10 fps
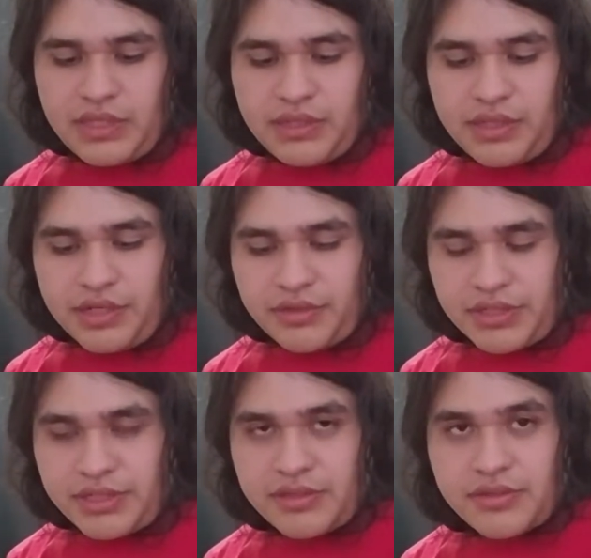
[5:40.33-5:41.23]
you know,
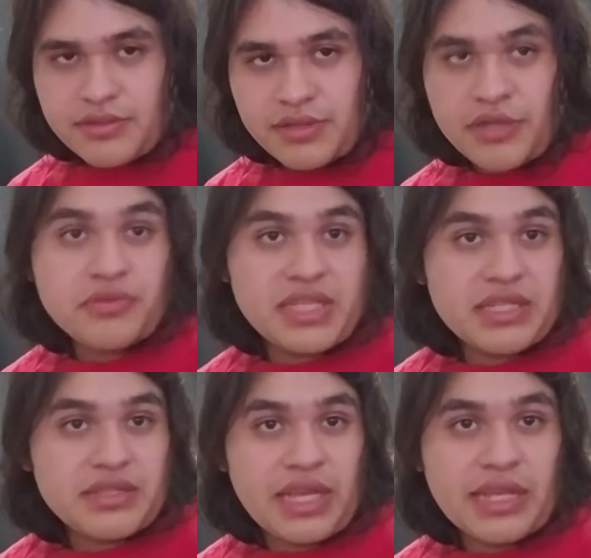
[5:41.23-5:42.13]
just use
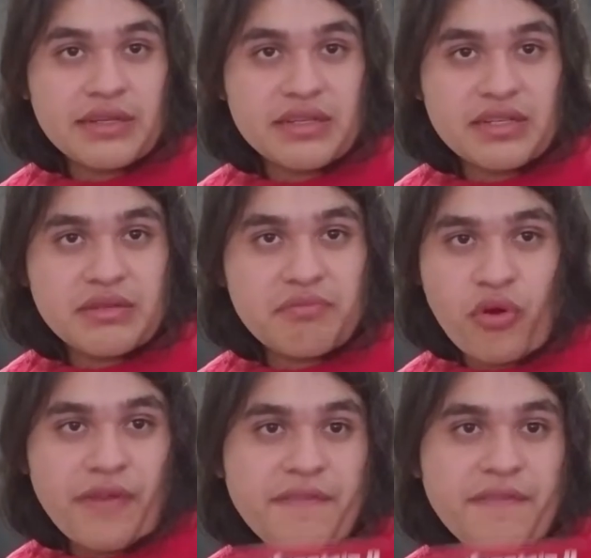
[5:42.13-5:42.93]
it, like, zero point